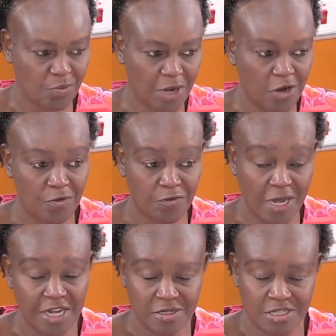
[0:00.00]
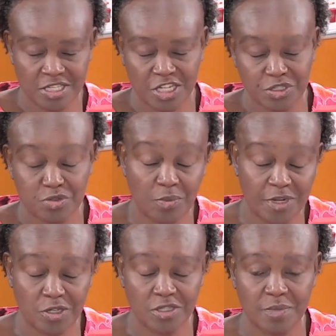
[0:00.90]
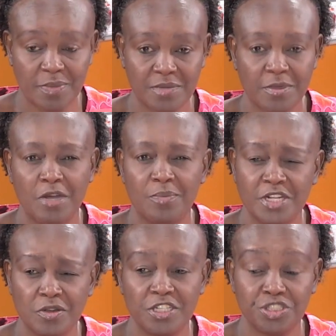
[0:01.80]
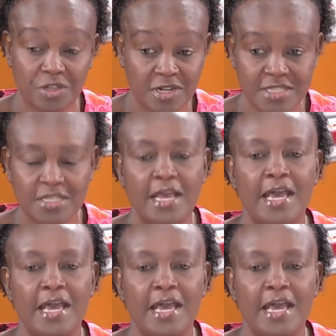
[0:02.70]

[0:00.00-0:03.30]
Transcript: I've had discussions with medical depart, uh, medical insurance,